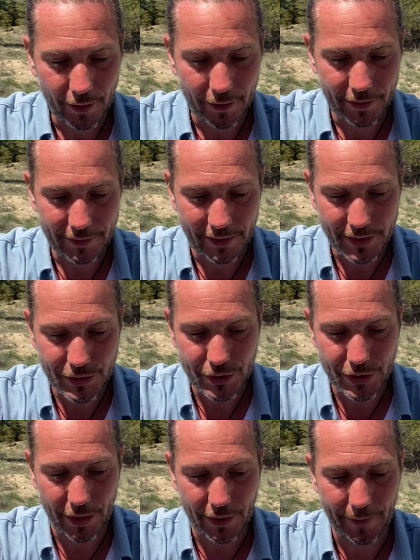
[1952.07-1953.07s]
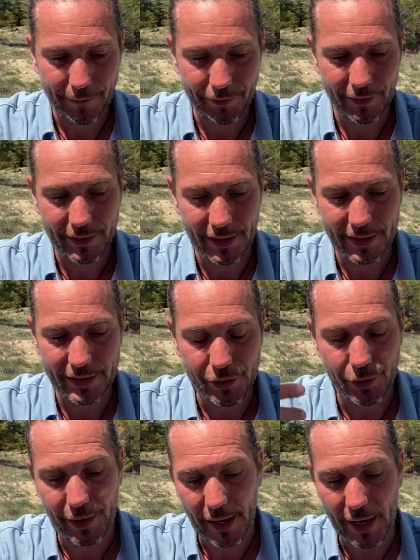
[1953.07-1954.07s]
this it
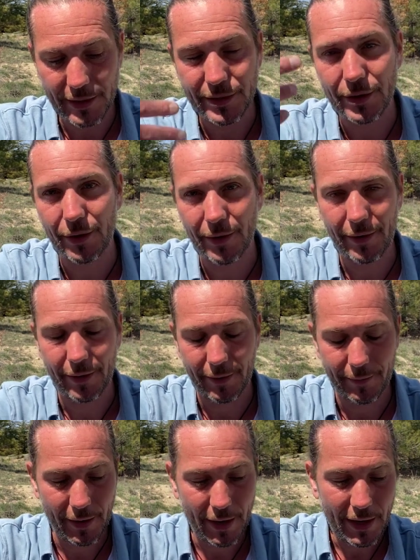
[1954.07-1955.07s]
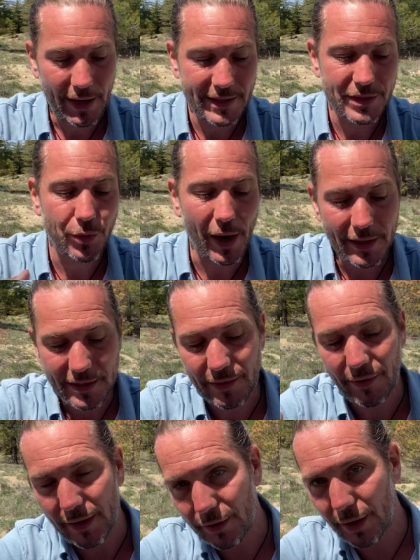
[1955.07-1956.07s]
creates it's
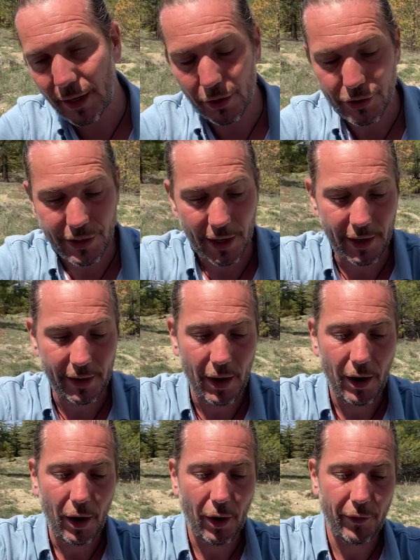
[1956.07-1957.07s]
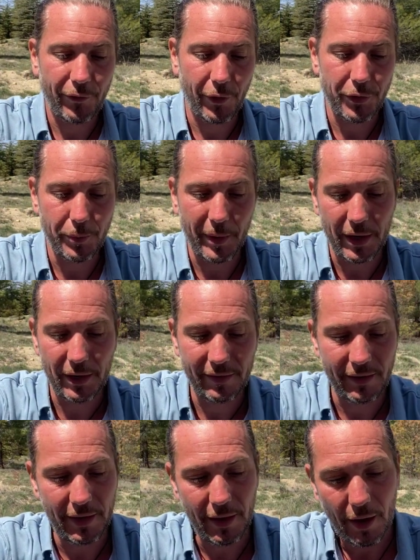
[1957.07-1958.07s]
reactivate the inner child of
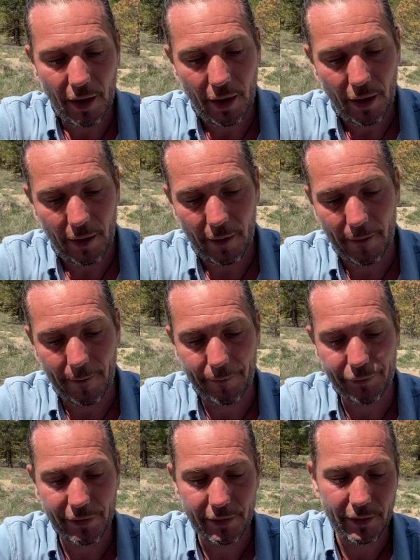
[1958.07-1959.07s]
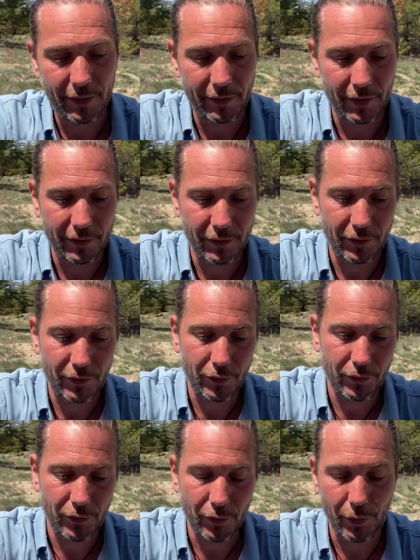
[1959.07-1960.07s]
humanity,
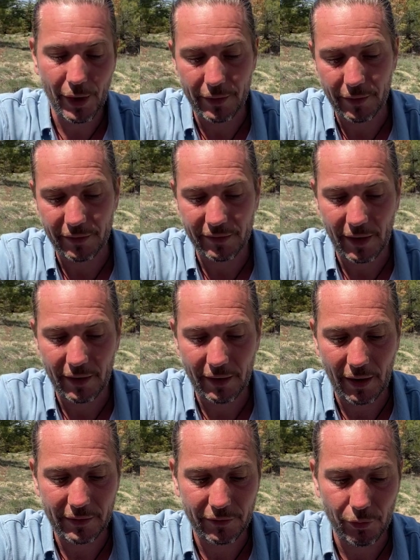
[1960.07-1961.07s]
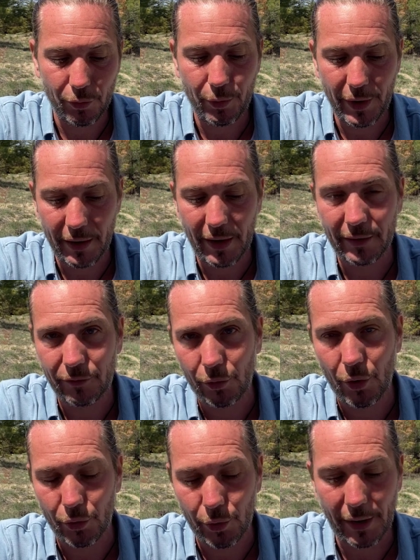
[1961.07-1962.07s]
to re-understand that, to read and to
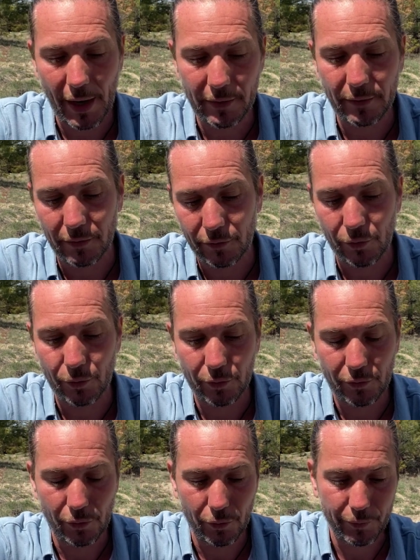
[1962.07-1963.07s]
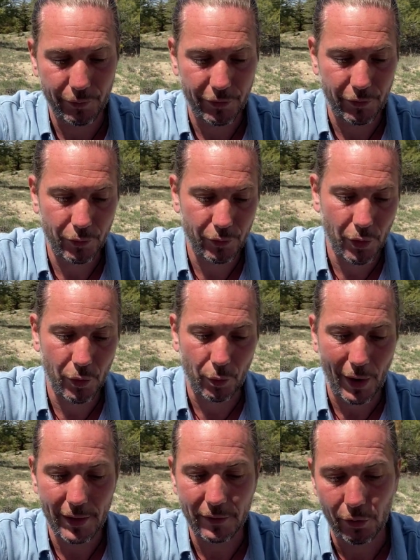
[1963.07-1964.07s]
co-create and to
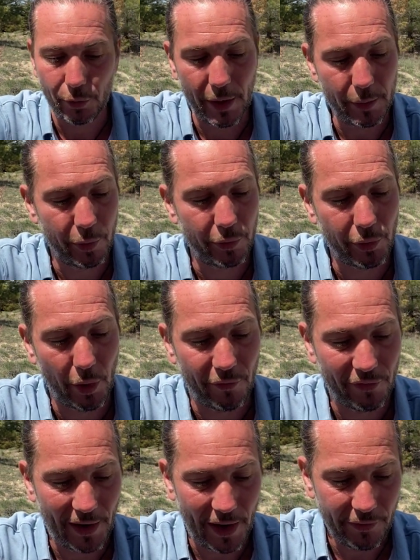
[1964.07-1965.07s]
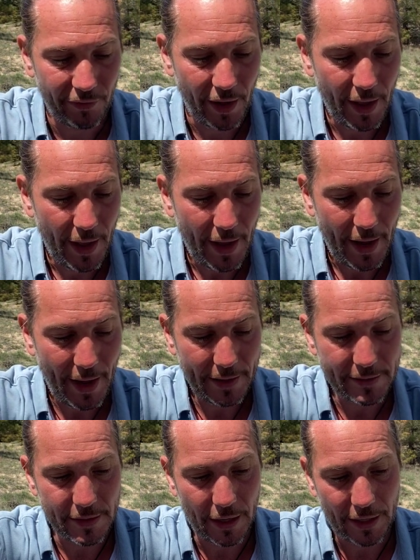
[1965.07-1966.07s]
co-write the great book of life.
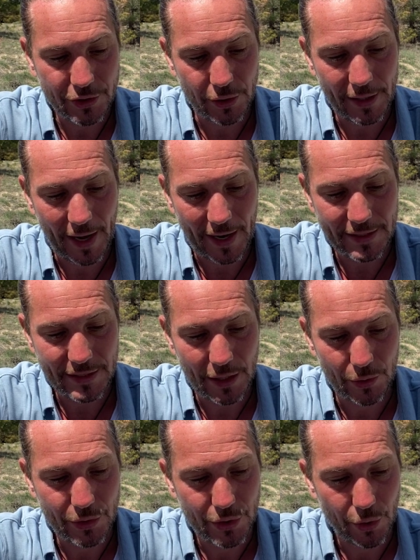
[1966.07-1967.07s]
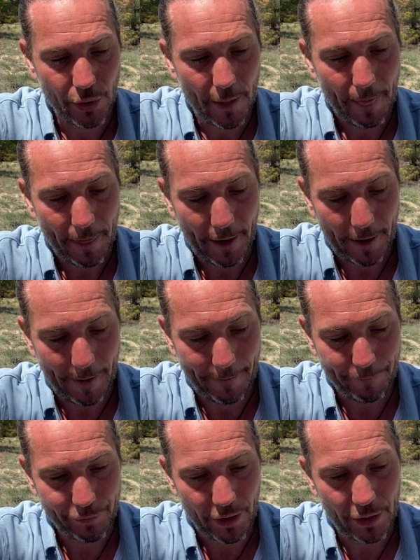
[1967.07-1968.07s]
And actually I say also
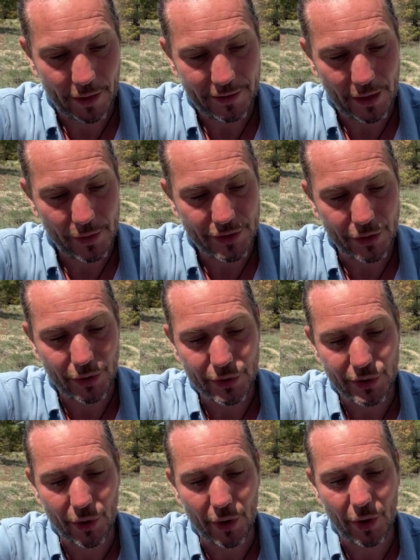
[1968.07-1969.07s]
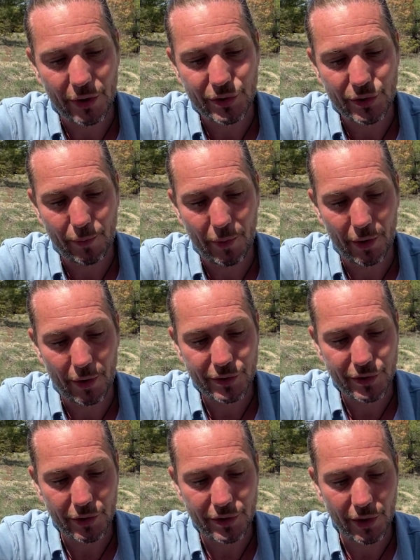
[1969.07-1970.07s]
there is another
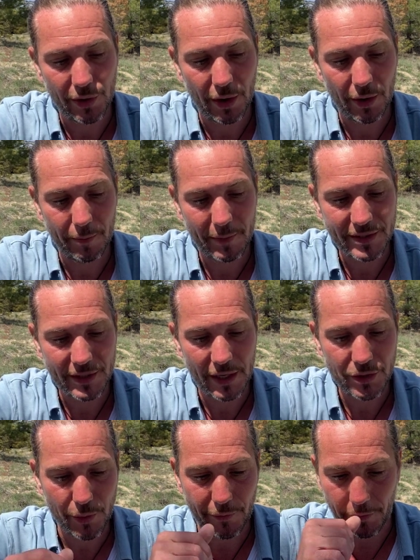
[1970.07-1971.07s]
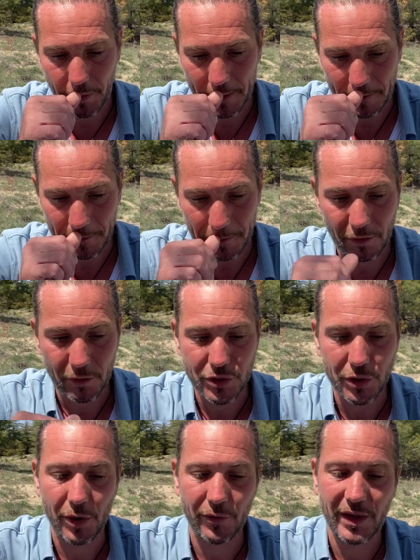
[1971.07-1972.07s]
subtle message referring to the
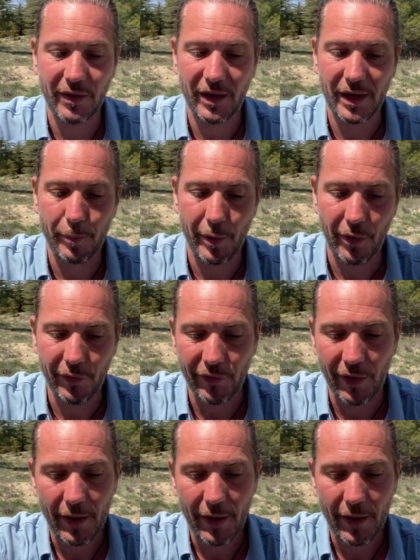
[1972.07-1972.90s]
notion of giving birth,